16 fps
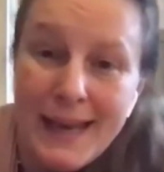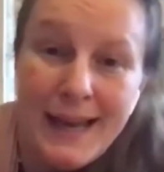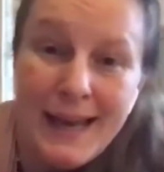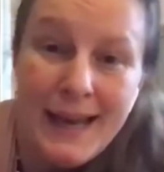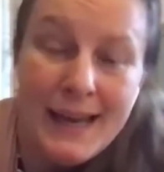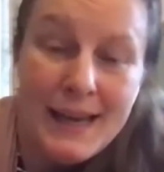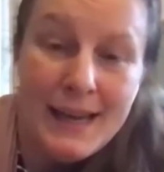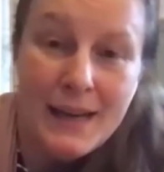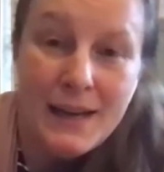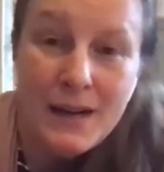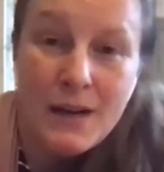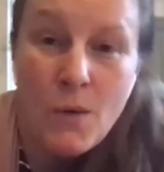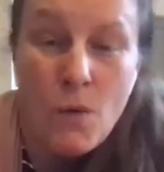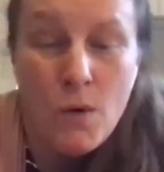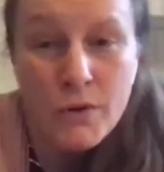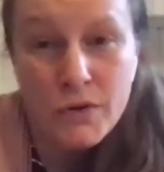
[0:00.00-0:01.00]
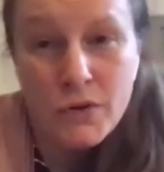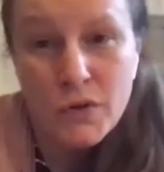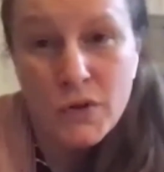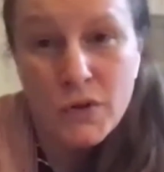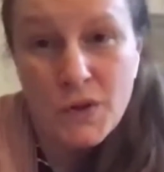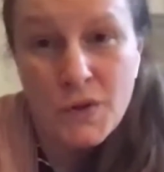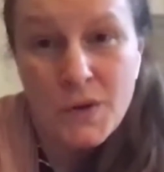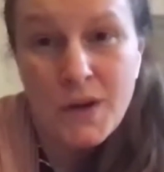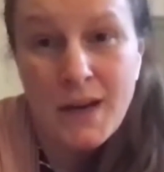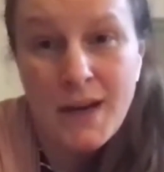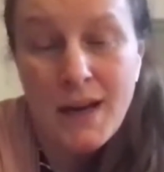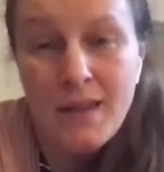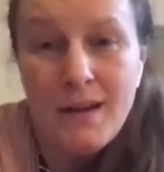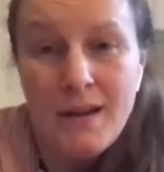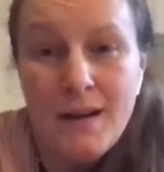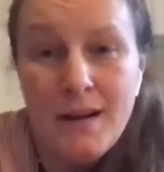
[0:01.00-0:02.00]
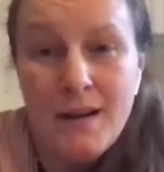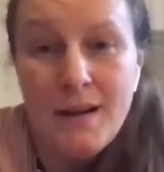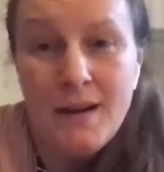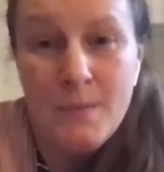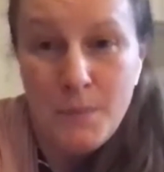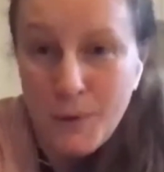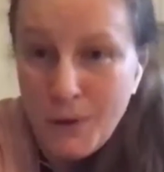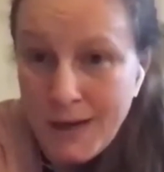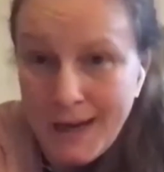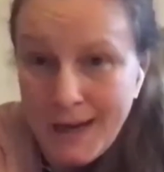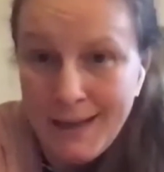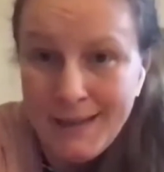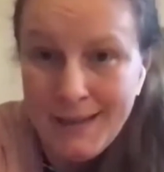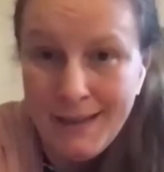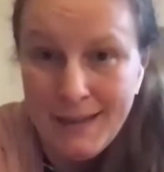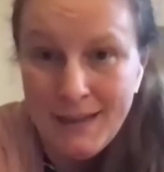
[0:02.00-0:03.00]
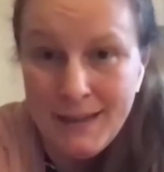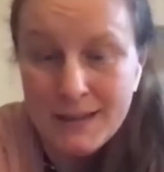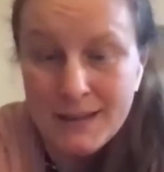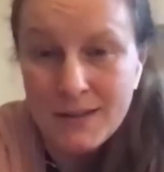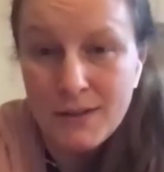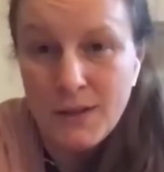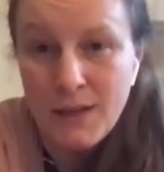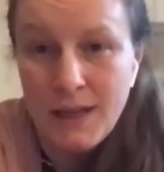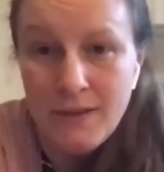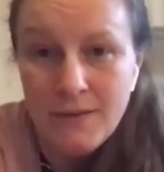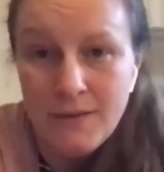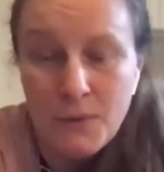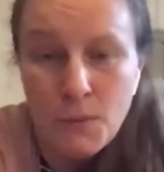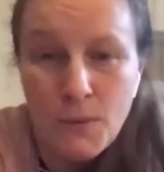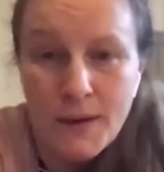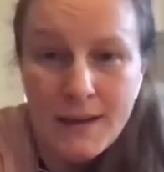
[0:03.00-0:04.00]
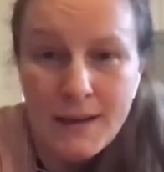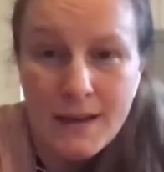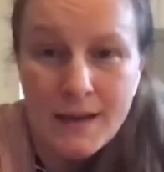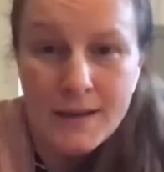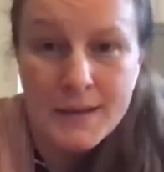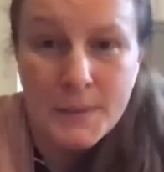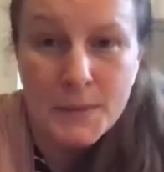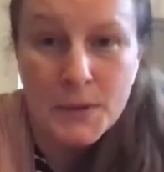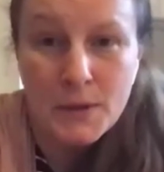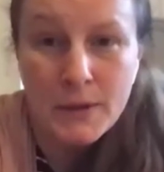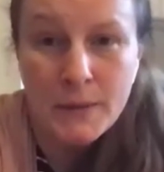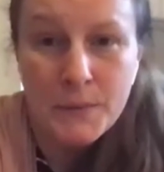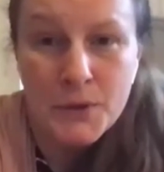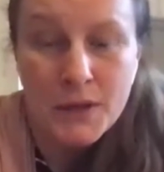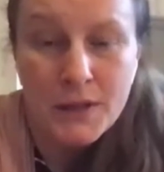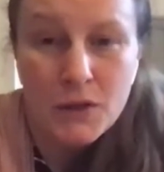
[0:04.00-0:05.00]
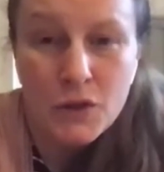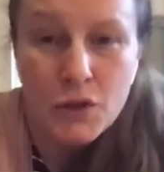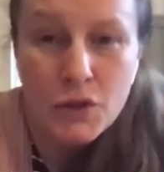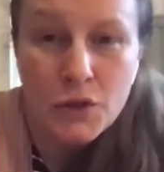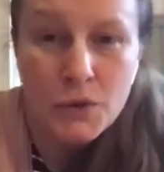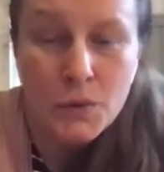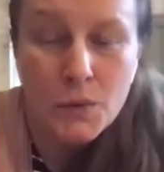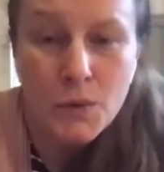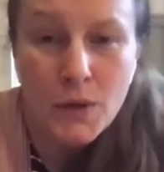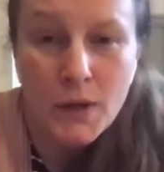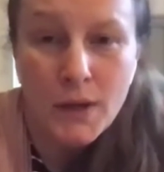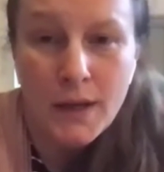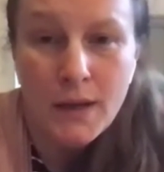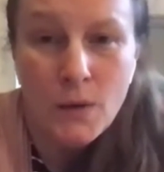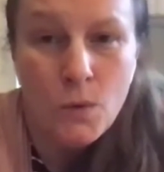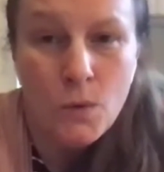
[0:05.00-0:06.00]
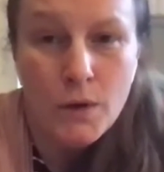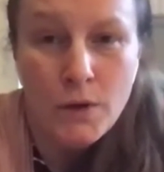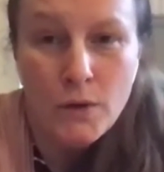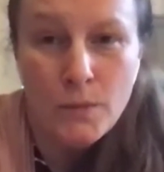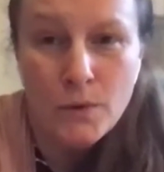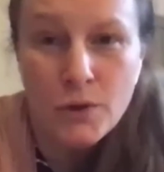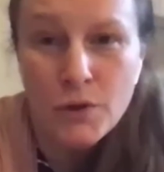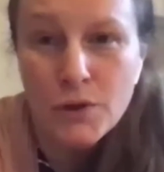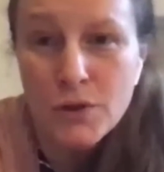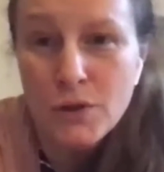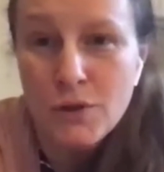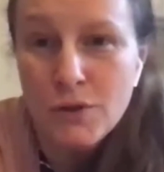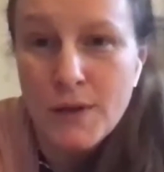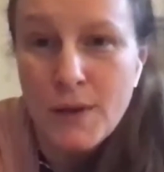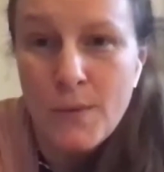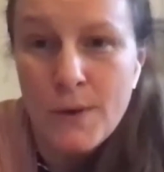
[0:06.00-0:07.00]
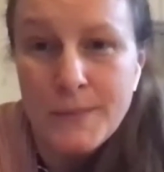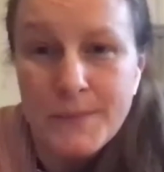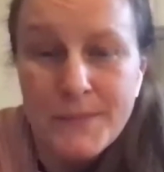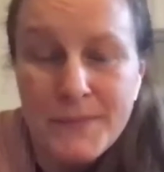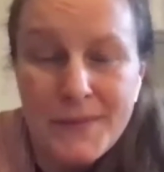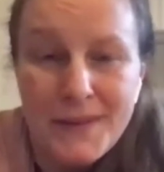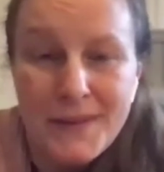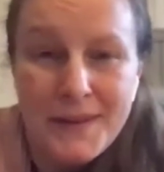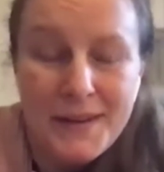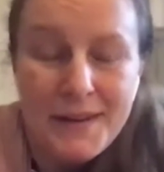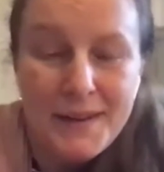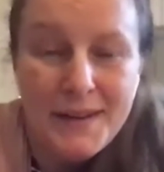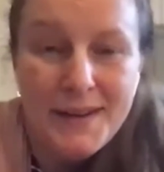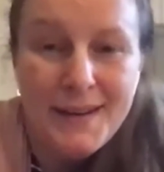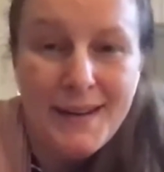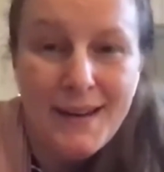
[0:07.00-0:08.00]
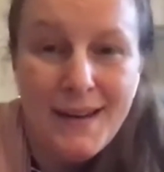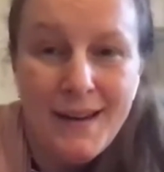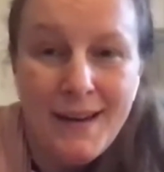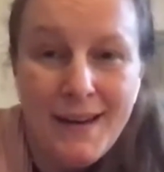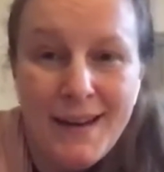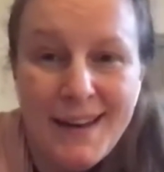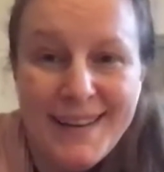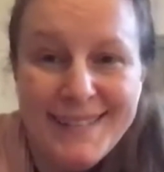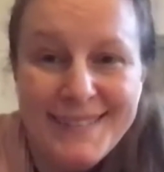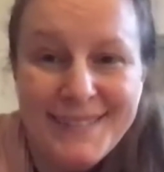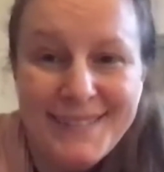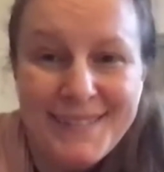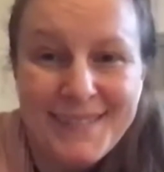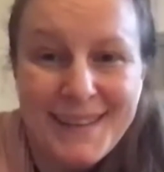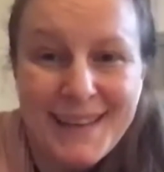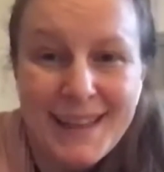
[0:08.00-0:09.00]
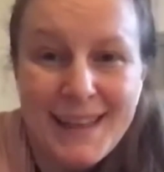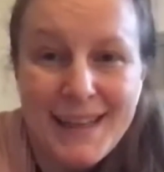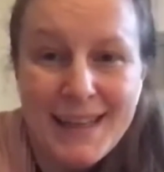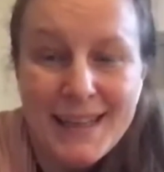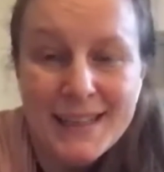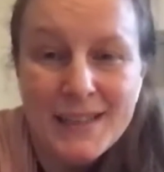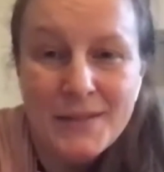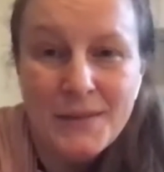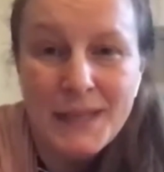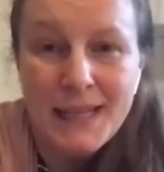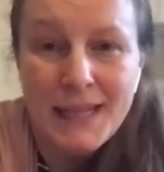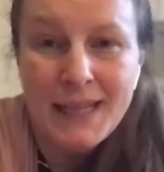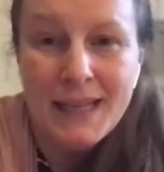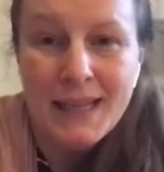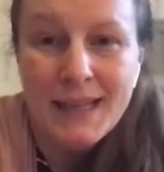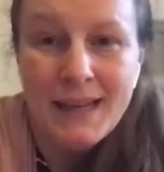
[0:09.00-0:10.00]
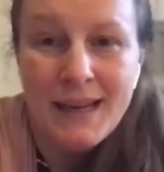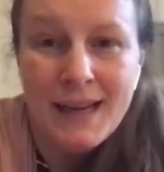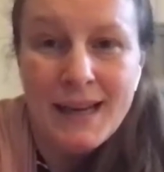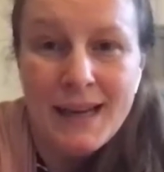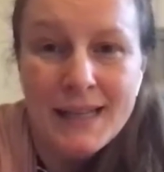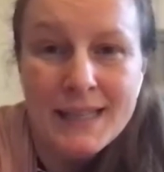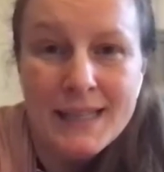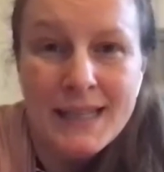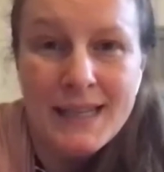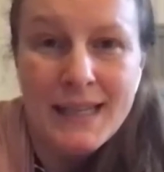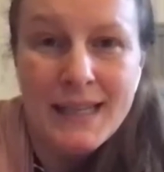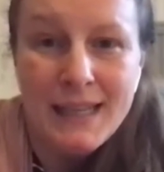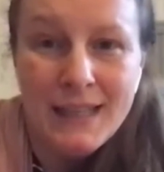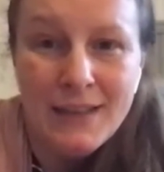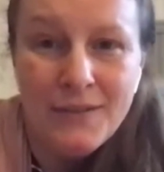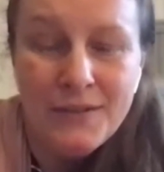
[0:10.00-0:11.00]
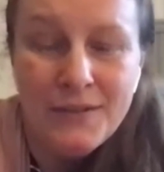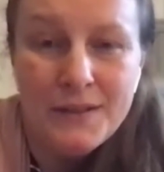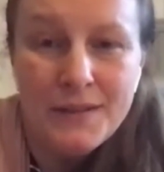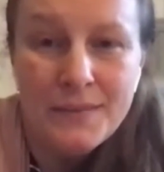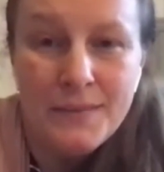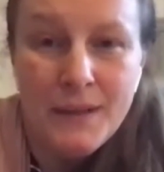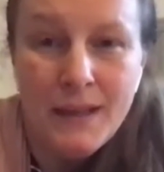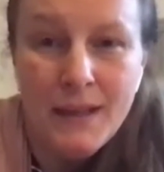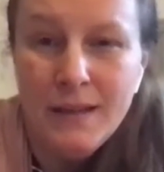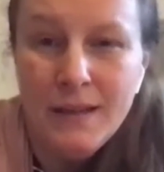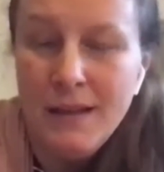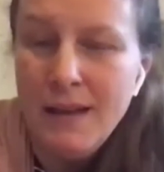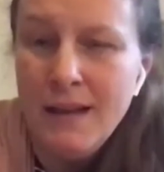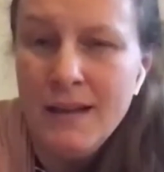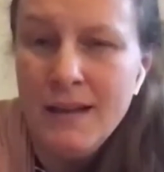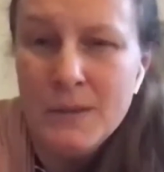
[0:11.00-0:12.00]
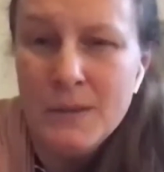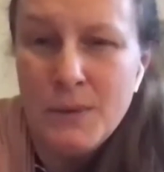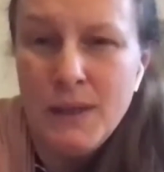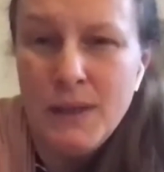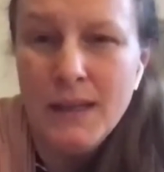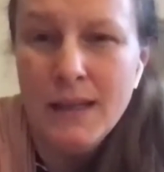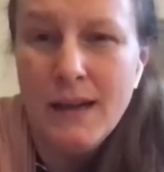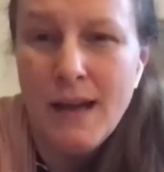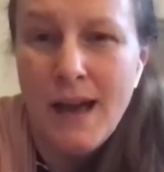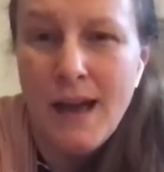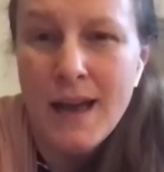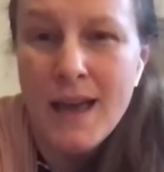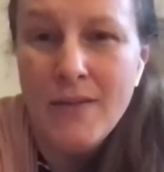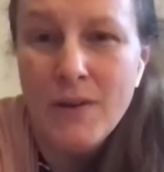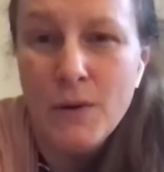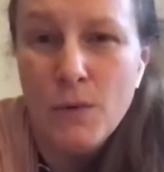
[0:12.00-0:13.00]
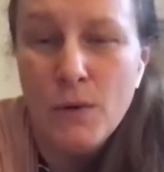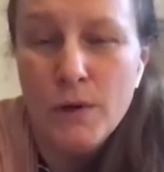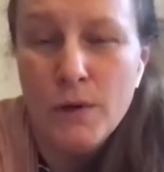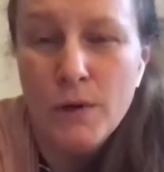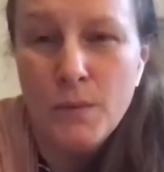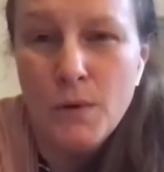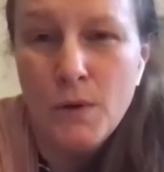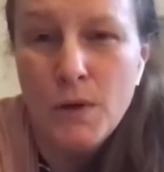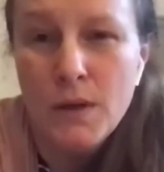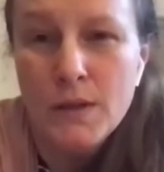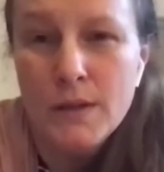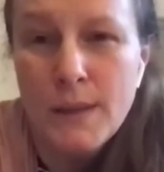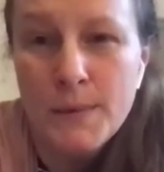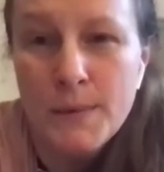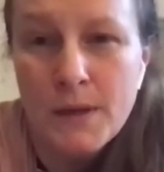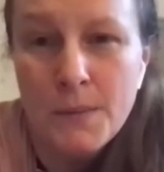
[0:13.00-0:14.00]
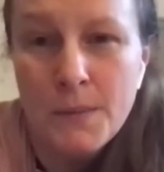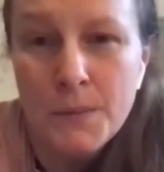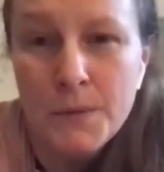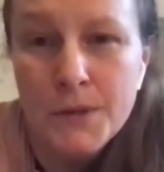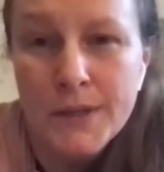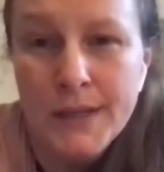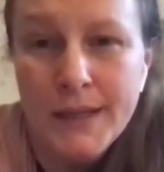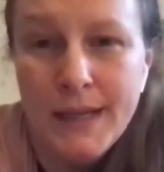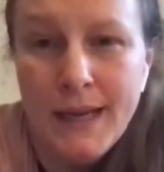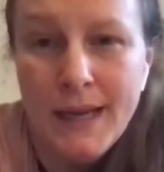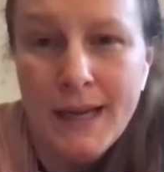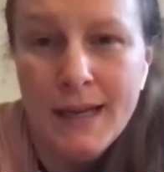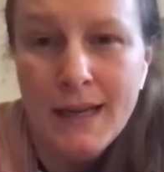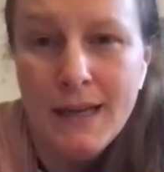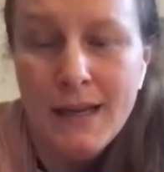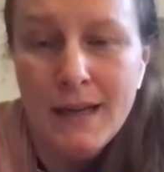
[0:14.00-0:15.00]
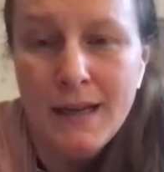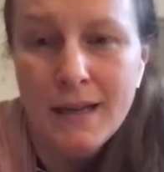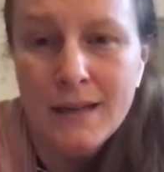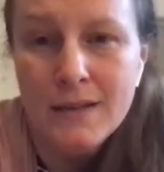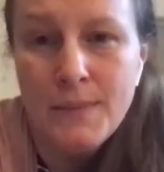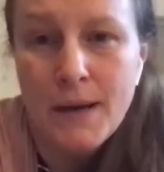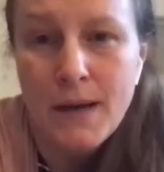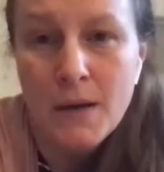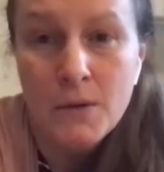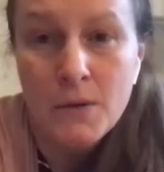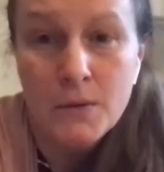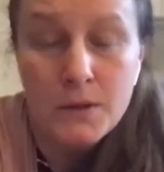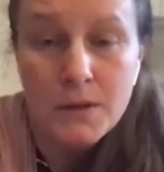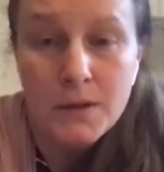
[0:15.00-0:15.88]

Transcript: And also another book idea is to give 1 year subscription to audiobooks to someone. I think it's a really nice gift. In Sweden, I have an audiobook subscription, and it's about